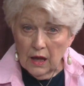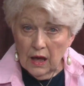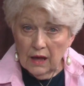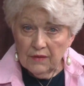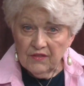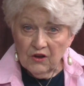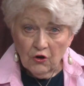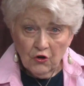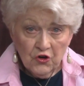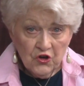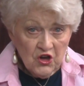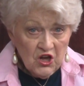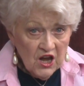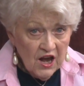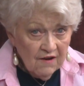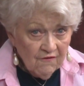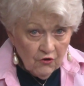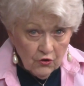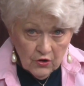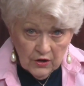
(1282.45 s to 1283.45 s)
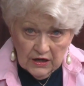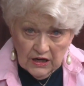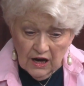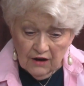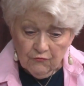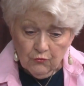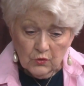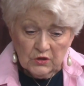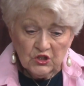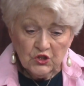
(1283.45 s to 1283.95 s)
There are never
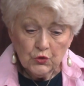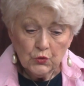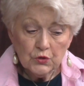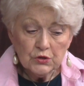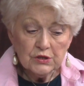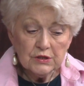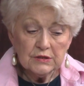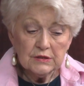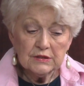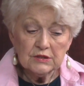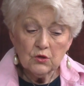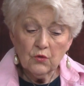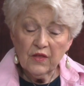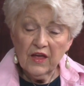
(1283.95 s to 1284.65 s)
enough resources so